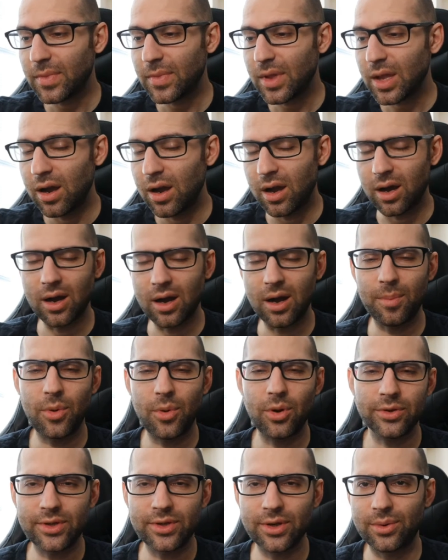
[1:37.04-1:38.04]
I'm
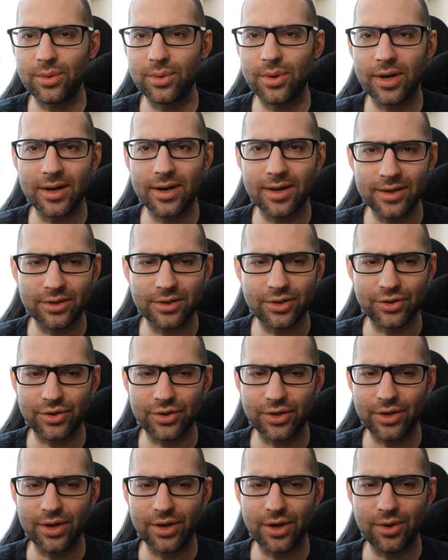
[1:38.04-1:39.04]
also just
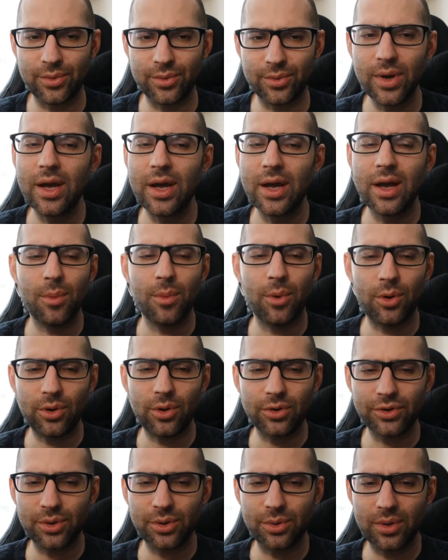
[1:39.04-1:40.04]
so you know,
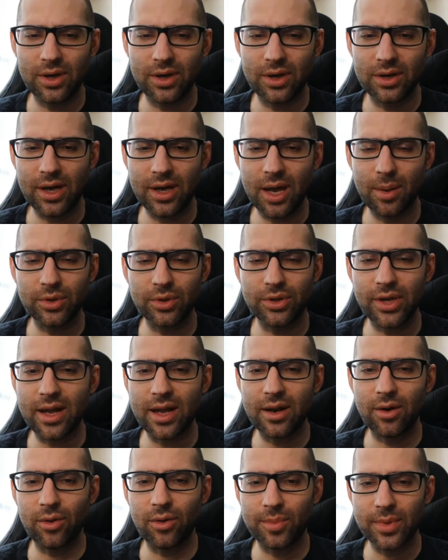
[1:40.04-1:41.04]
also able to
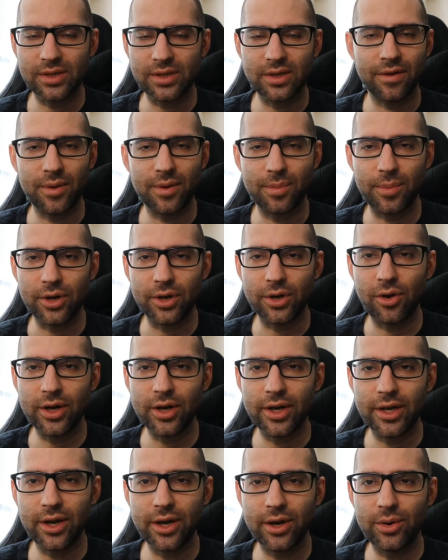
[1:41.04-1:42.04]
get all my stuff up on
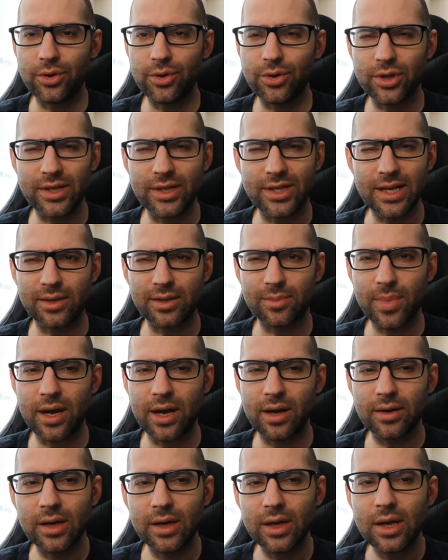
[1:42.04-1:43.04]
audio. Usually takes
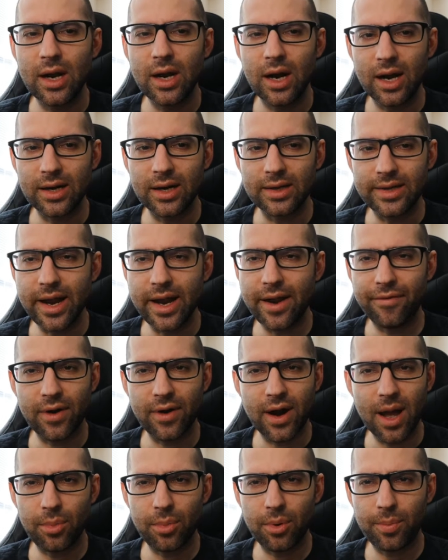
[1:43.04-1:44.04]
about a day for
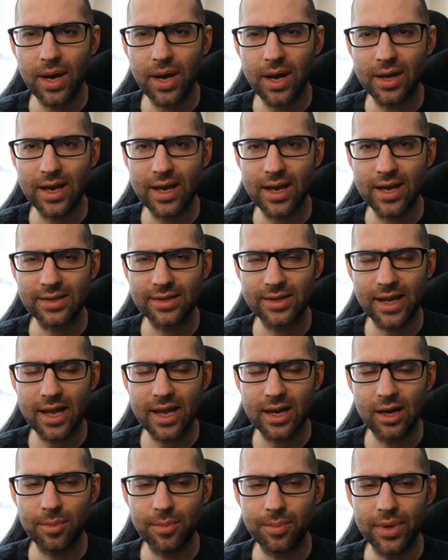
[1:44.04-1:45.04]
Apple Podcasts to
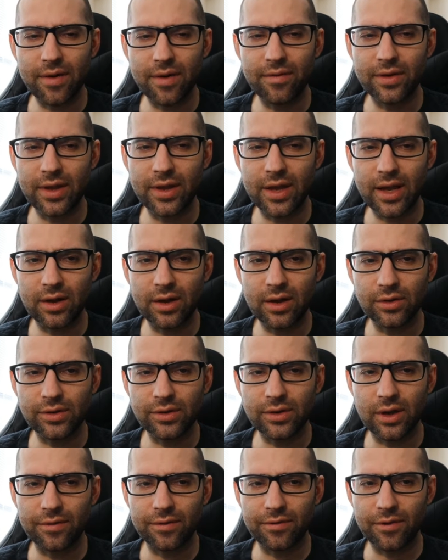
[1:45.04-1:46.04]
get up, but everything else
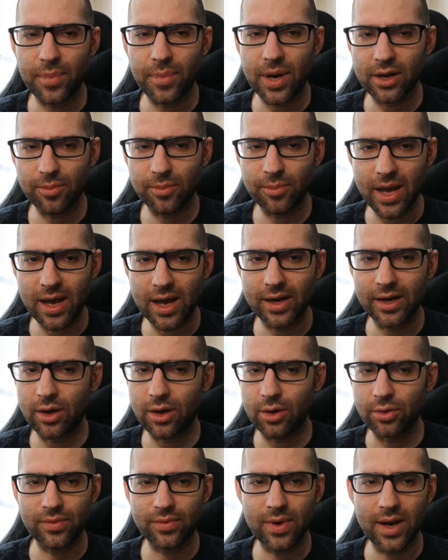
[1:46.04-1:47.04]
for Podomatic
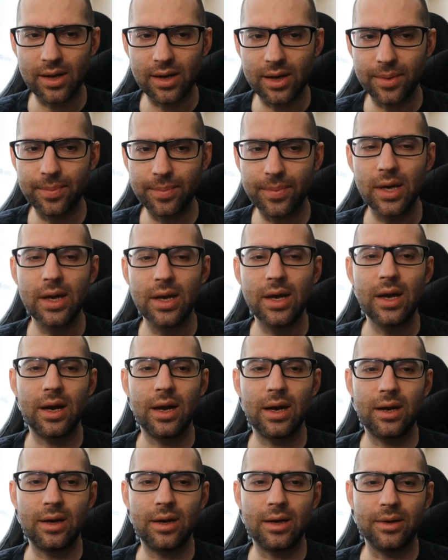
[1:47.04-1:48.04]
goes right up.
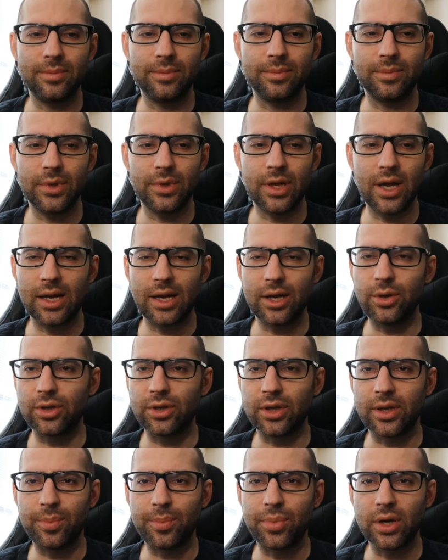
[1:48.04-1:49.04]
And I
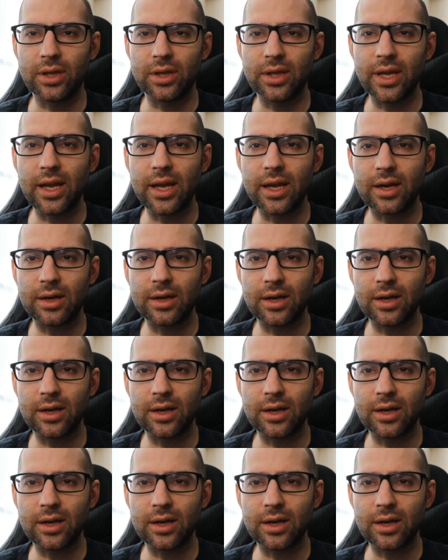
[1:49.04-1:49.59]
usually put a link